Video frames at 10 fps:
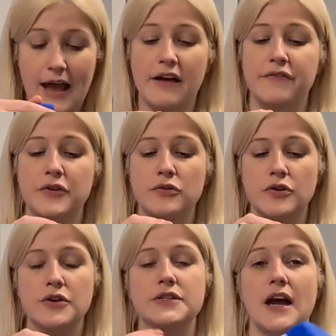If you
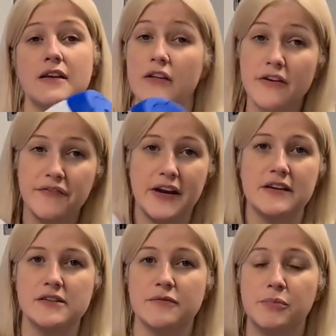use another
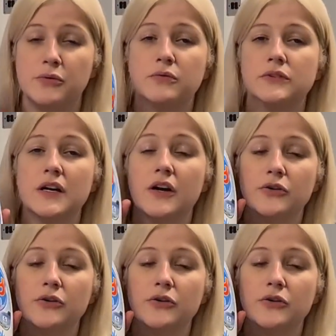fragrance of bold,